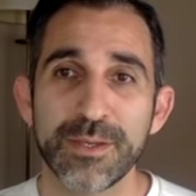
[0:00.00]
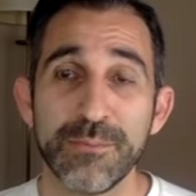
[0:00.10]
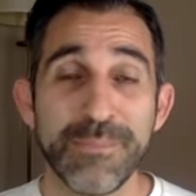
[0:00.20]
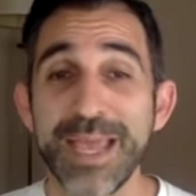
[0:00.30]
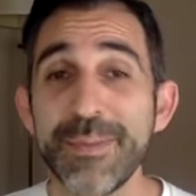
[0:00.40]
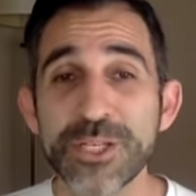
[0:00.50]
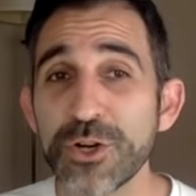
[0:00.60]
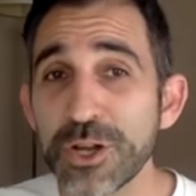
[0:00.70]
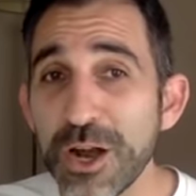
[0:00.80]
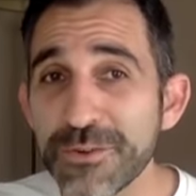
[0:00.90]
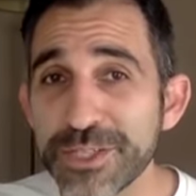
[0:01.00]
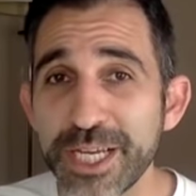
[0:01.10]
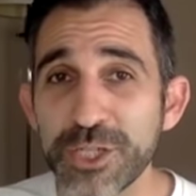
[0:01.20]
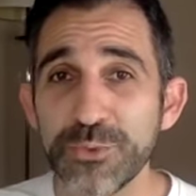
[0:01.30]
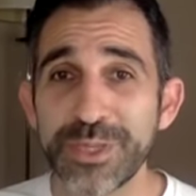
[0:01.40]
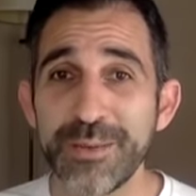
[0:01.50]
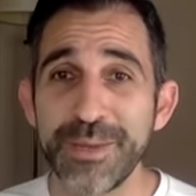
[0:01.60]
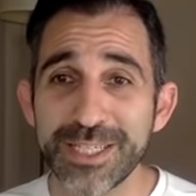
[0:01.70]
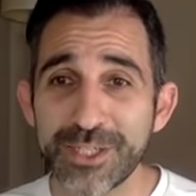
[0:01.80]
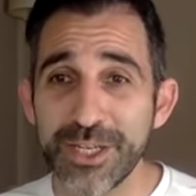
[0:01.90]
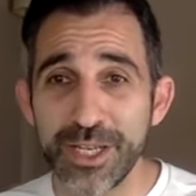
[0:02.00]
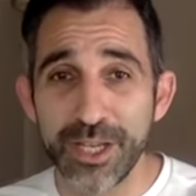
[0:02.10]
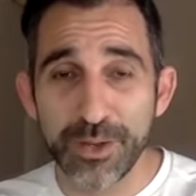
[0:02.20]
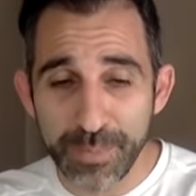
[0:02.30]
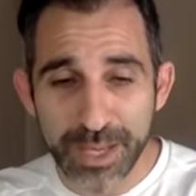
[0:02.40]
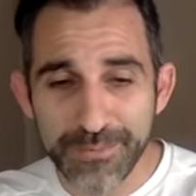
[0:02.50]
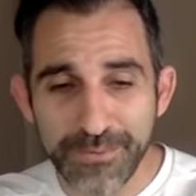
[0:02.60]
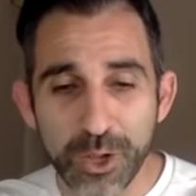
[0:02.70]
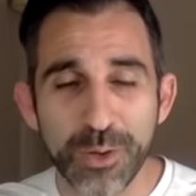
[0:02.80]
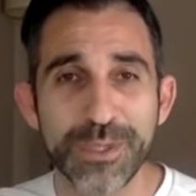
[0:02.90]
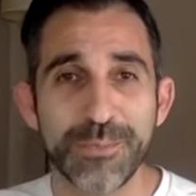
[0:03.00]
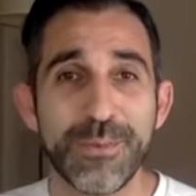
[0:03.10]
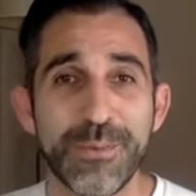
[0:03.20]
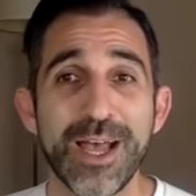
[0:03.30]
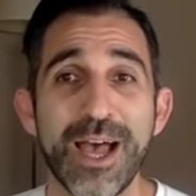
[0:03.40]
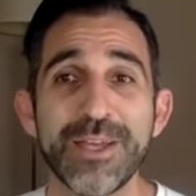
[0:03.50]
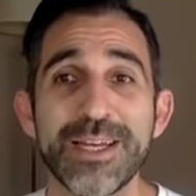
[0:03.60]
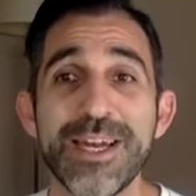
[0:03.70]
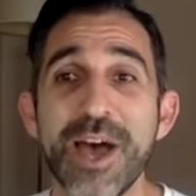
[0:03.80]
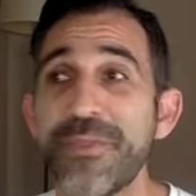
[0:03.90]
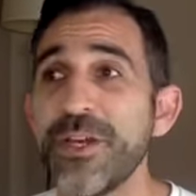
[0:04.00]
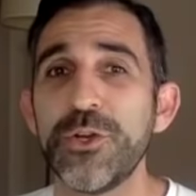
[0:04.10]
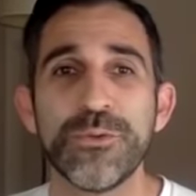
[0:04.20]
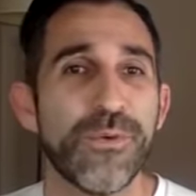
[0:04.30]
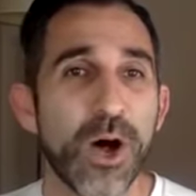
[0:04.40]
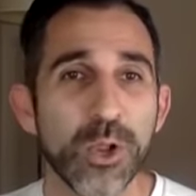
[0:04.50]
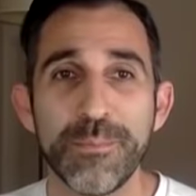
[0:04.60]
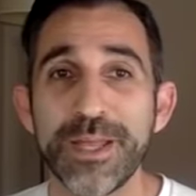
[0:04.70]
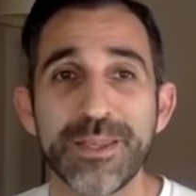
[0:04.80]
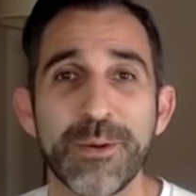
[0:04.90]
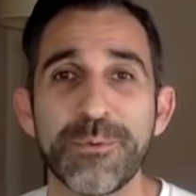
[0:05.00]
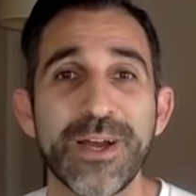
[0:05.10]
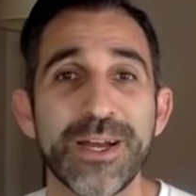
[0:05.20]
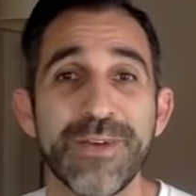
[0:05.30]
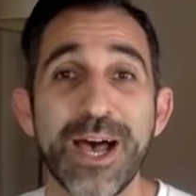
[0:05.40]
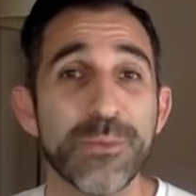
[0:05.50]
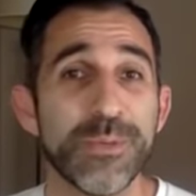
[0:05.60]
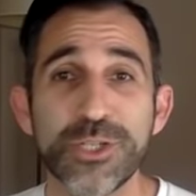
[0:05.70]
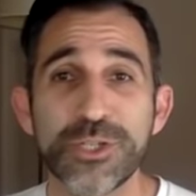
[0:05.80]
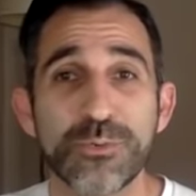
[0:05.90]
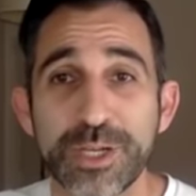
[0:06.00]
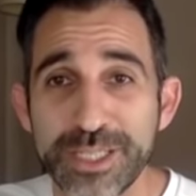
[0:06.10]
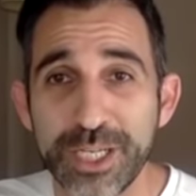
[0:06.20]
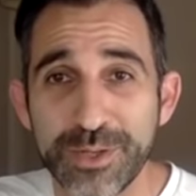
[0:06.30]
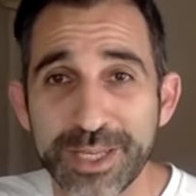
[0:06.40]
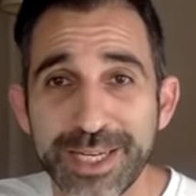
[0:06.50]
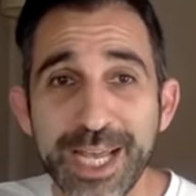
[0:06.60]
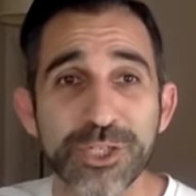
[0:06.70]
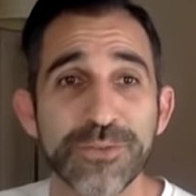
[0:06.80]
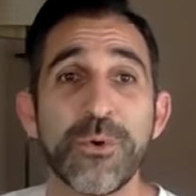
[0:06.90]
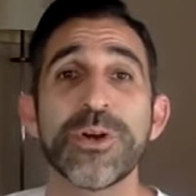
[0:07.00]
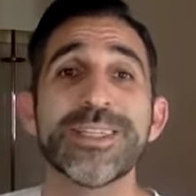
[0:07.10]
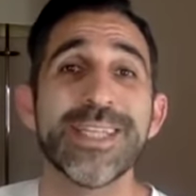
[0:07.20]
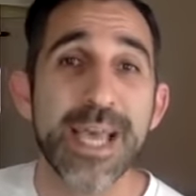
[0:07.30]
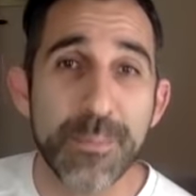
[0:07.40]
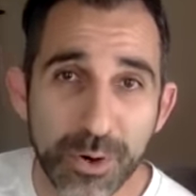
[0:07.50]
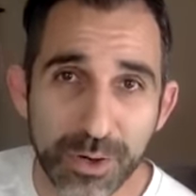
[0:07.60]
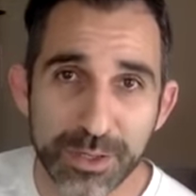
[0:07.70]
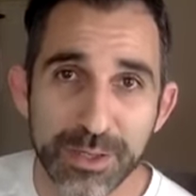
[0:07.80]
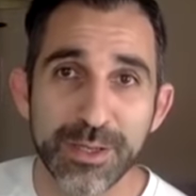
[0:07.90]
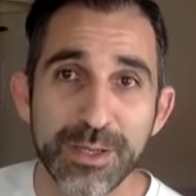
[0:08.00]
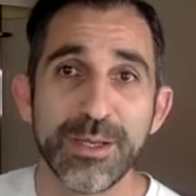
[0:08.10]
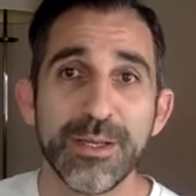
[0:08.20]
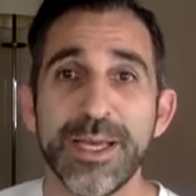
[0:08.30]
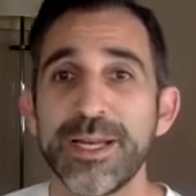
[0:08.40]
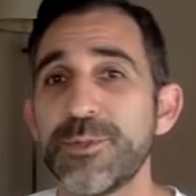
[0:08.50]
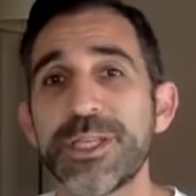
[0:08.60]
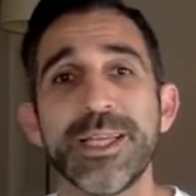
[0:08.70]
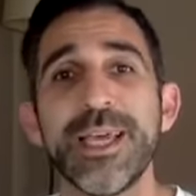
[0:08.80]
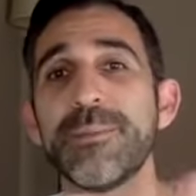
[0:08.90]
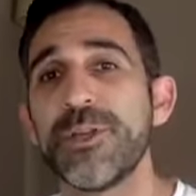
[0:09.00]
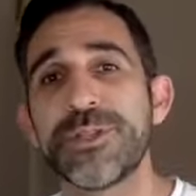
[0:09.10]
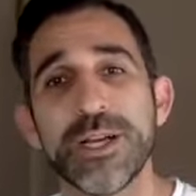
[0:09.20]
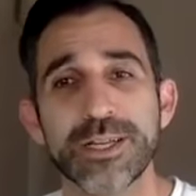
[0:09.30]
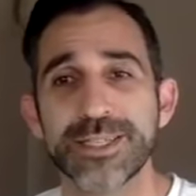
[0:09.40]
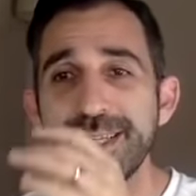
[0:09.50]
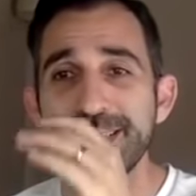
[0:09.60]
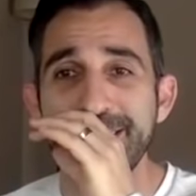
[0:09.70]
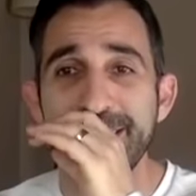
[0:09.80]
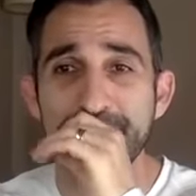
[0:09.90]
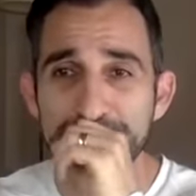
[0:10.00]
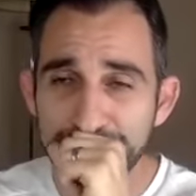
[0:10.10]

Maybe start a conversation with them, and maybe follow up with them about having nothing to do with follow-up, nothing about providing value, but just continuing the connection. For example, and I'm gonna use Eric because I can see him.